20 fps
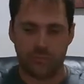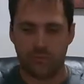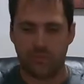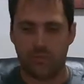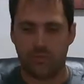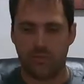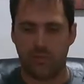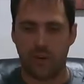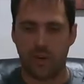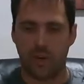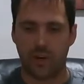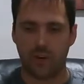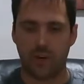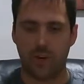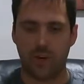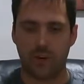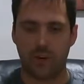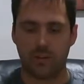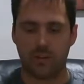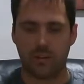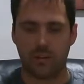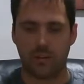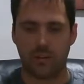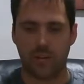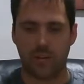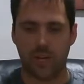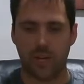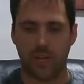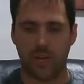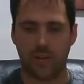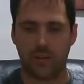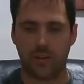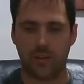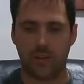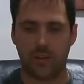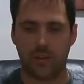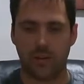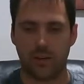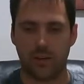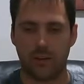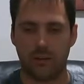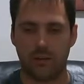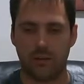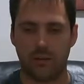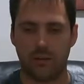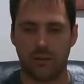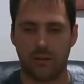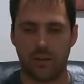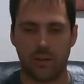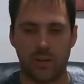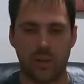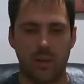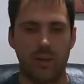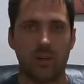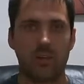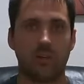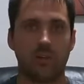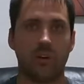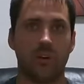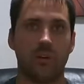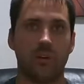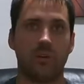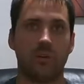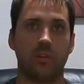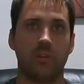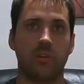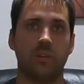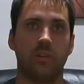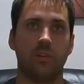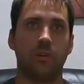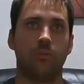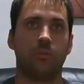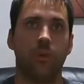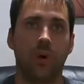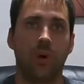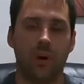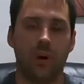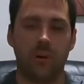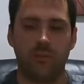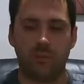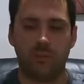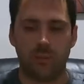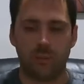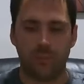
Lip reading: figured out so that I can start doing this a little more often.